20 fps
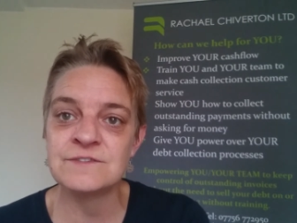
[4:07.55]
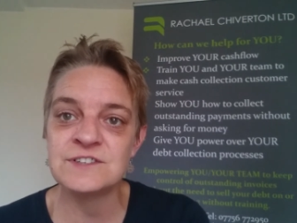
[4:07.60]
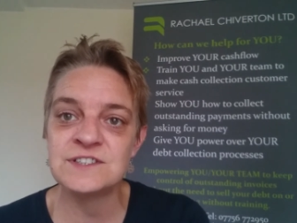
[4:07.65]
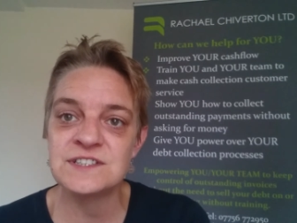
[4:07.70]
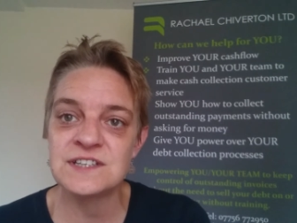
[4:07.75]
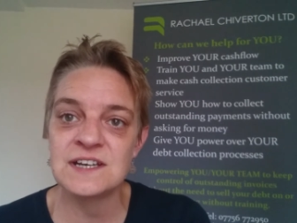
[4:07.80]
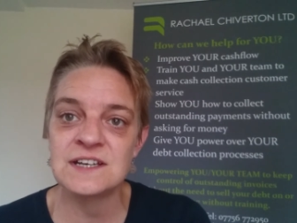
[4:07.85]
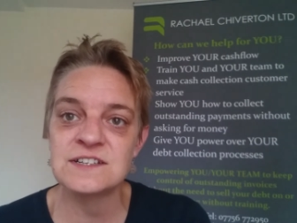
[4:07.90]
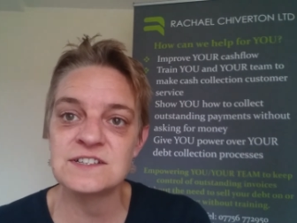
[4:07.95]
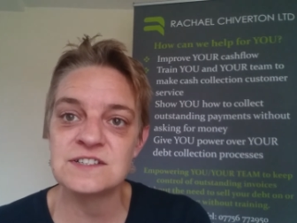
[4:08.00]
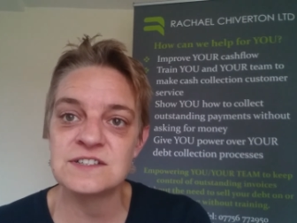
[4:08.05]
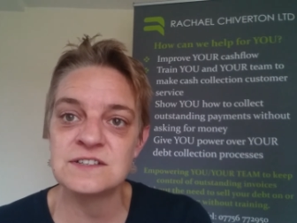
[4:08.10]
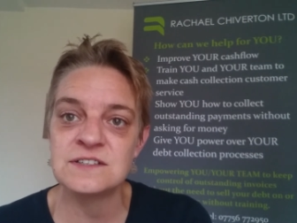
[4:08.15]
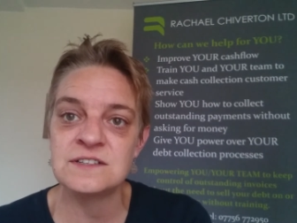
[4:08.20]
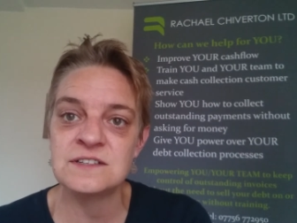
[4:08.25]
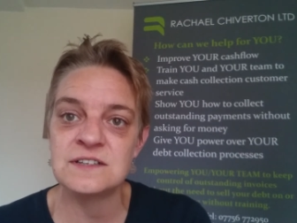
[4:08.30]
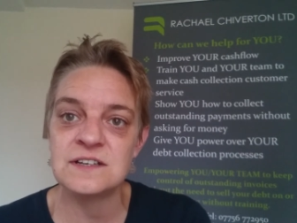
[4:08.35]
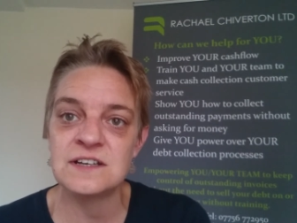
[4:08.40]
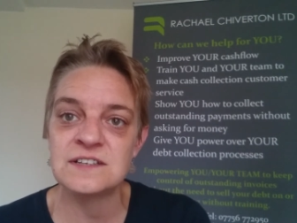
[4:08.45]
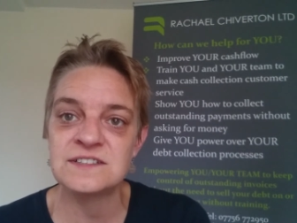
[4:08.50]
I've attached
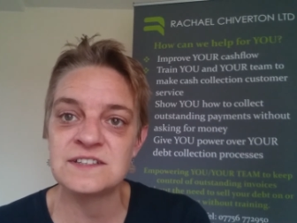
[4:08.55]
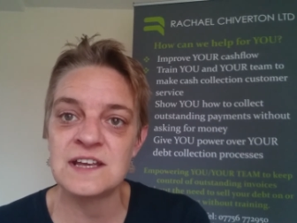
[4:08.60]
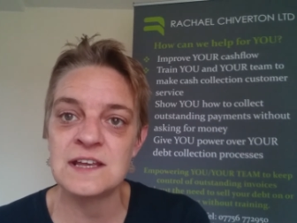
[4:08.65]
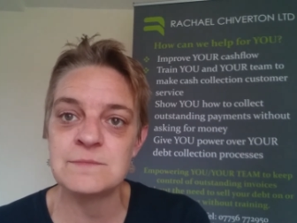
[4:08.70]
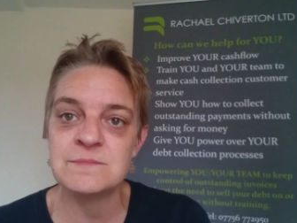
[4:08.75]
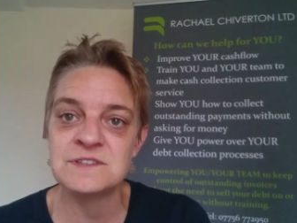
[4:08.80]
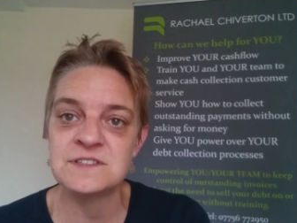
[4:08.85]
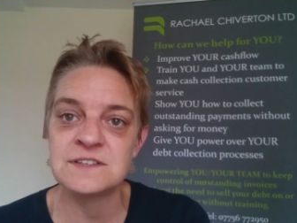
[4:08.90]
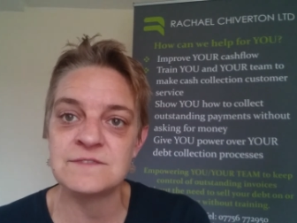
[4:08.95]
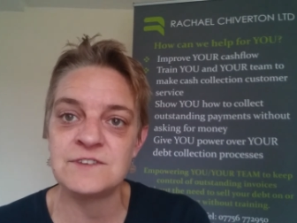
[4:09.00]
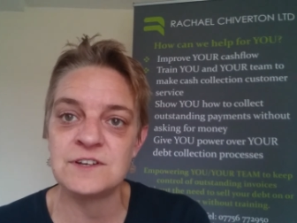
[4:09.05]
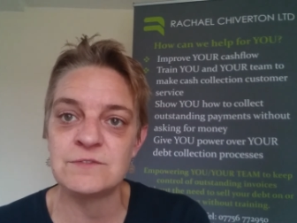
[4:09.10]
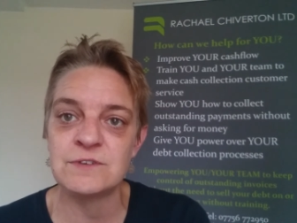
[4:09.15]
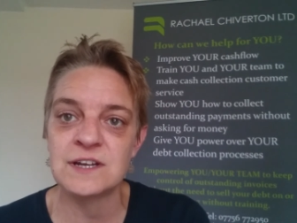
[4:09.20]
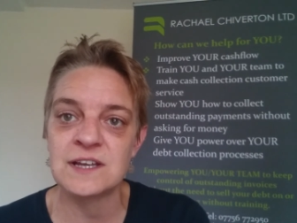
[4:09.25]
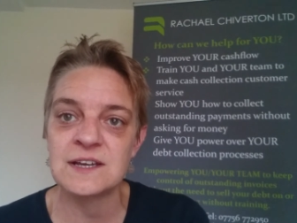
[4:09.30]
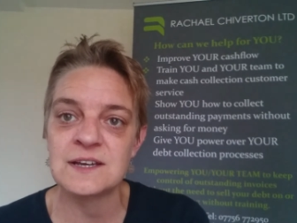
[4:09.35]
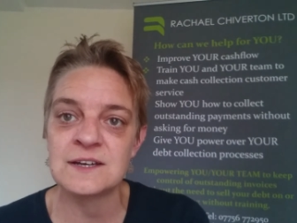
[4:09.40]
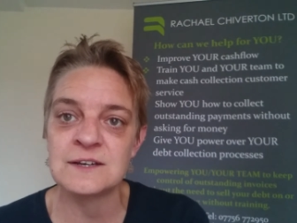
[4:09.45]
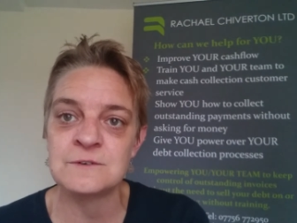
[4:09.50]
a statement of your
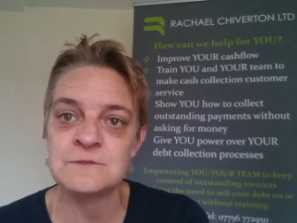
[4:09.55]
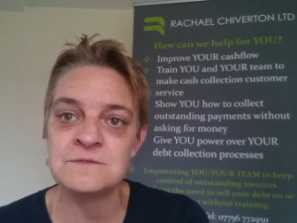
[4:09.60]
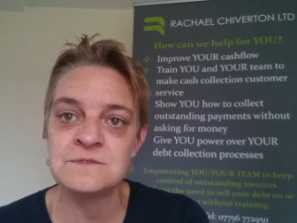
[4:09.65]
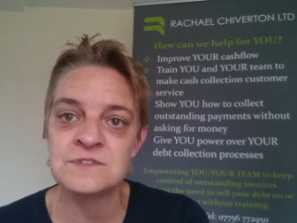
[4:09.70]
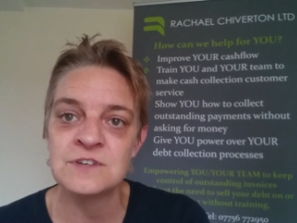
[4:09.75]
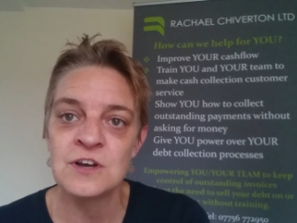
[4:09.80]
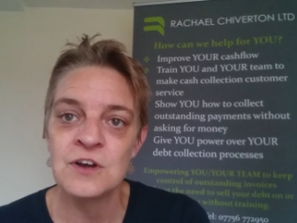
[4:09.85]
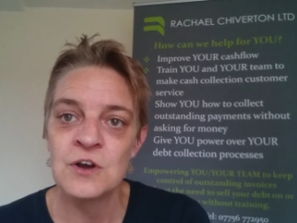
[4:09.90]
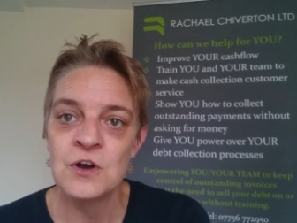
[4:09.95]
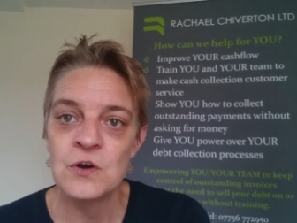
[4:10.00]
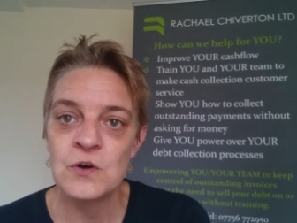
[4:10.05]
account.